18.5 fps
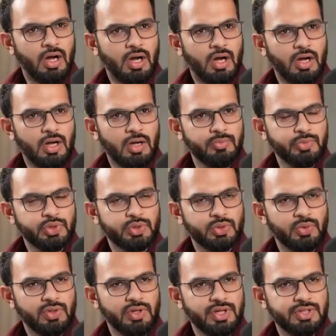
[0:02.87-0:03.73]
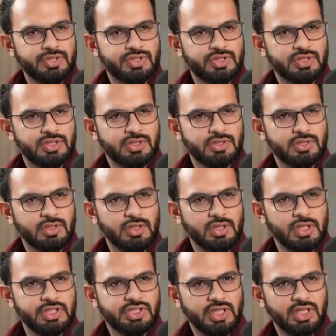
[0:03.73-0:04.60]
So it's
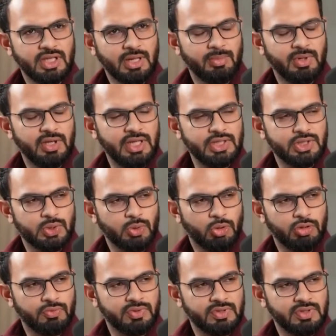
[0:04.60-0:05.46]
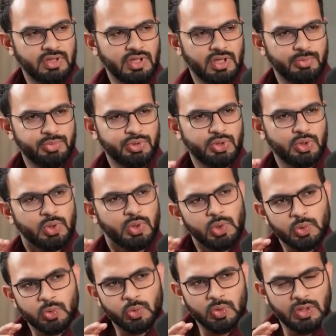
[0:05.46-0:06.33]
a double-edged sword with carbs.
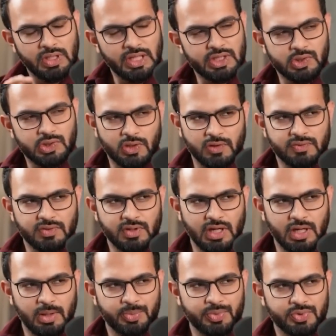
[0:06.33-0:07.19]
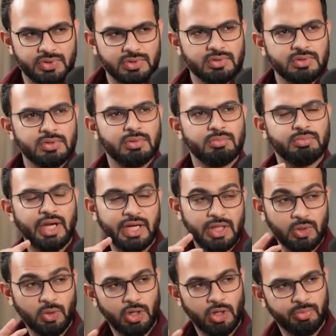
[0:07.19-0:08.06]
Too less of carbs
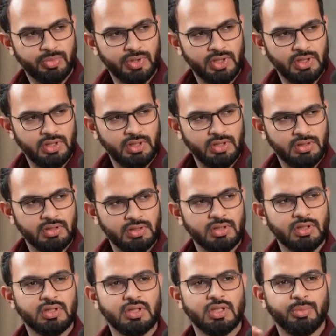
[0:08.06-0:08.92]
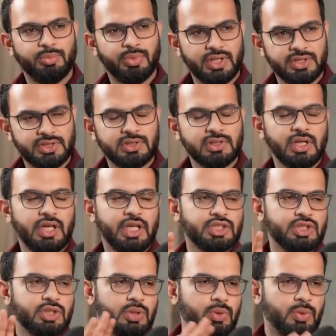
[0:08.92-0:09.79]
might not be the best,
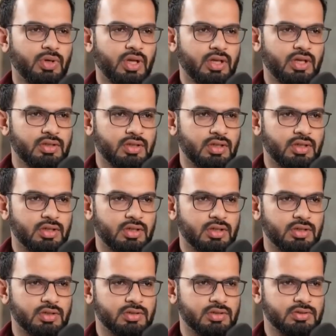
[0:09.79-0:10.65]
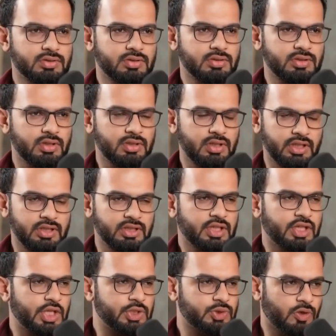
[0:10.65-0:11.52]
excluding in
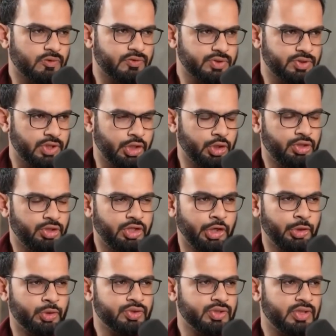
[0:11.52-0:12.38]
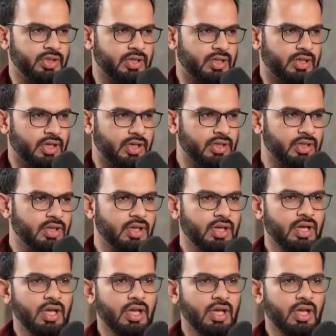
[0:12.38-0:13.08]
the case of a ketogenic diet.